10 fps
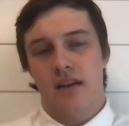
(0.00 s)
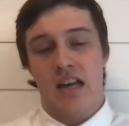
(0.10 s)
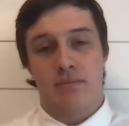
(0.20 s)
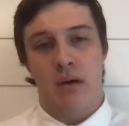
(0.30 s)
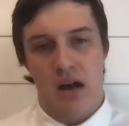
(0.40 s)

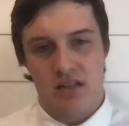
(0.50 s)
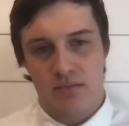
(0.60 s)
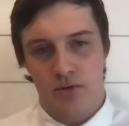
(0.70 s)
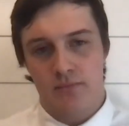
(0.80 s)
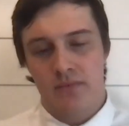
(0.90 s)
as
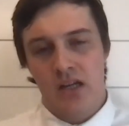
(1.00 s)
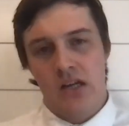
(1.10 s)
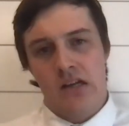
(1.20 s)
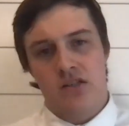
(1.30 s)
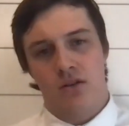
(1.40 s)
possible.
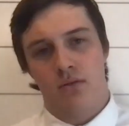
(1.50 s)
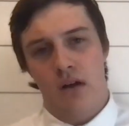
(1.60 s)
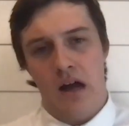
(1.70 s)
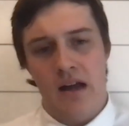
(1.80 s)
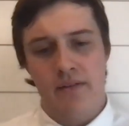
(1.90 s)
So
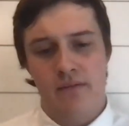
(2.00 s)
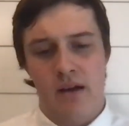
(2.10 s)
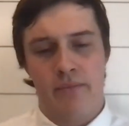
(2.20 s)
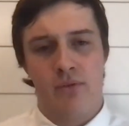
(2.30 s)
I'm